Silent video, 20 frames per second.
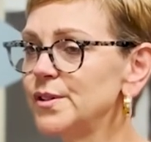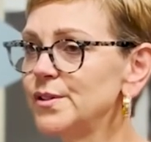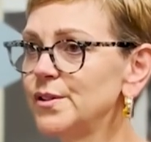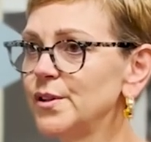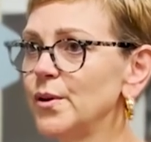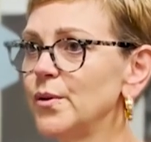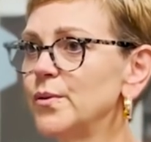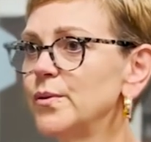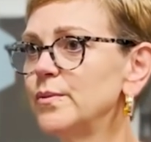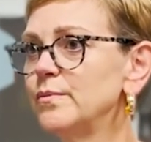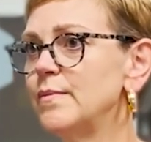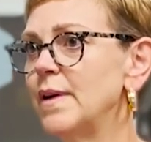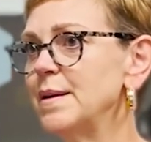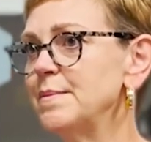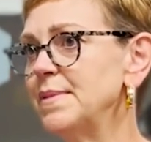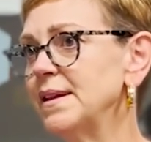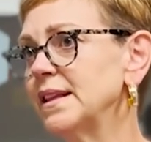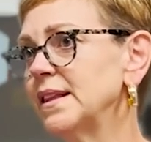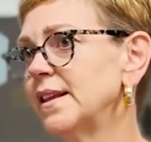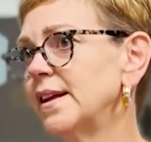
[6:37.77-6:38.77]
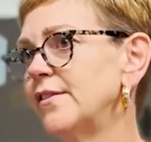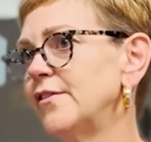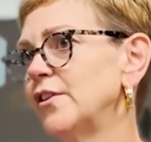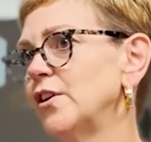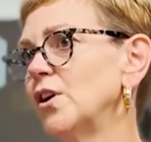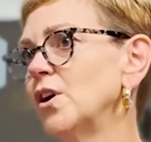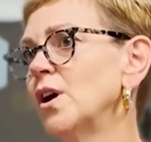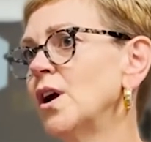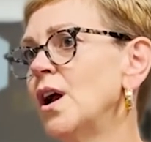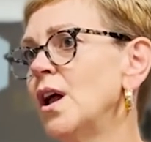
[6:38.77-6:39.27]
So it might be
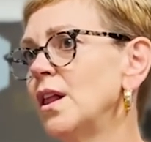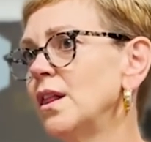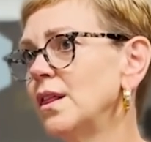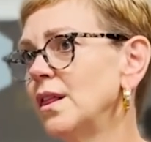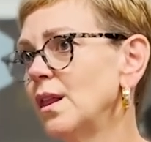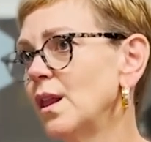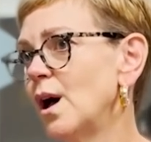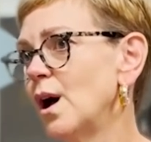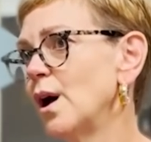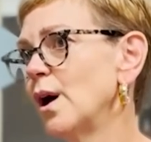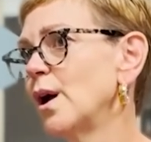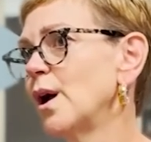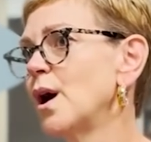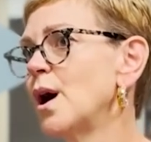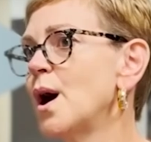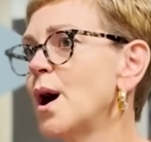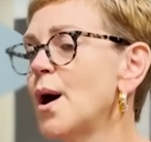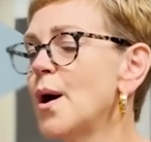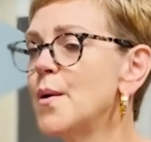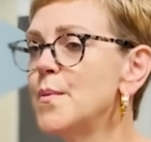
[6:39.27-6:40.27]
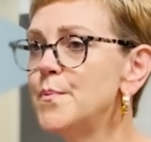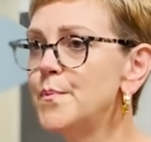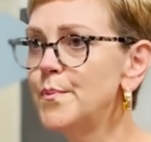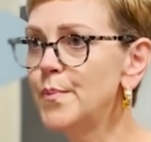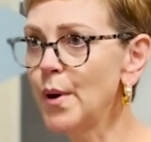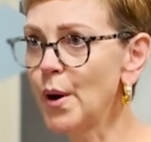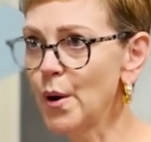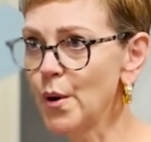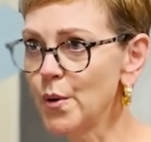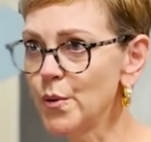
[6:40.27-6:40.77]
liver, lung,
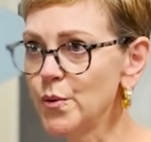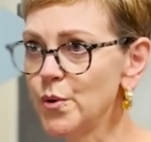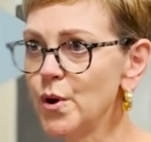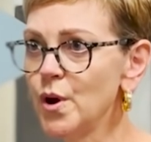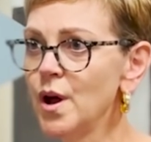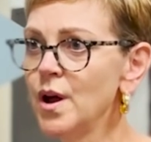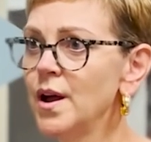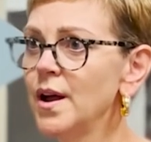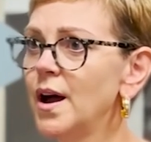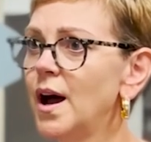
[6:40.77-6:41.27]
bone.